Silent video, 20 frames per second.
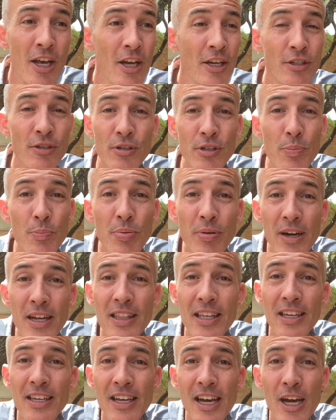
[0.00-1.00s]
So let's pray
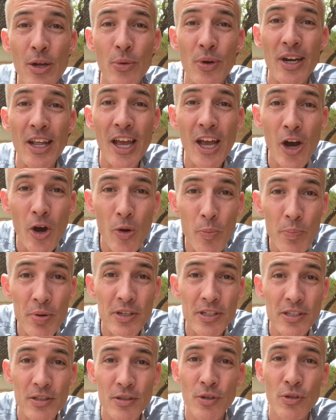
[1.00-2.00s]
that God would help
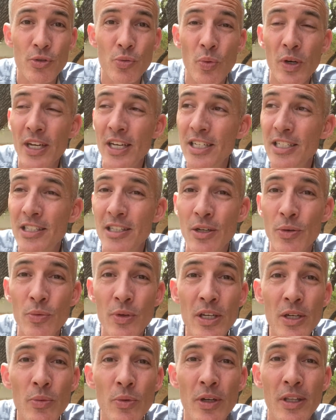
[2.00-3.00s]
us in those ways that
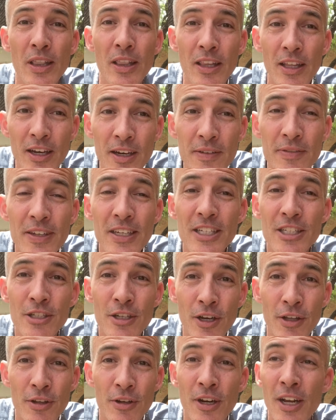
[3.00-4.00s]
we would love each
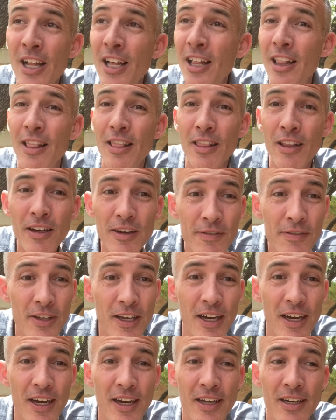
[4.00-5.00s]
other, love
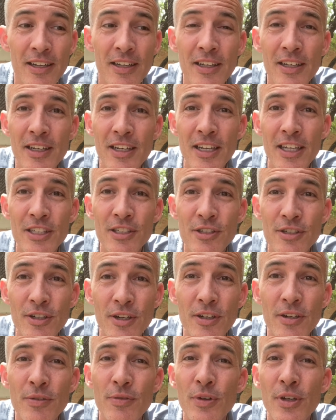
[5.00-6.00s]
God, and
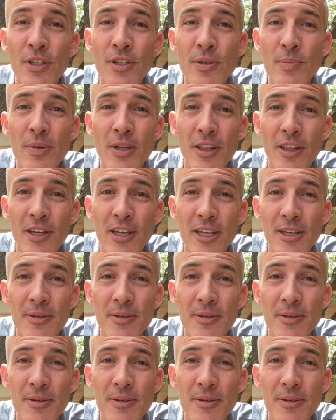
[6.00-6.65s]
serve with humility.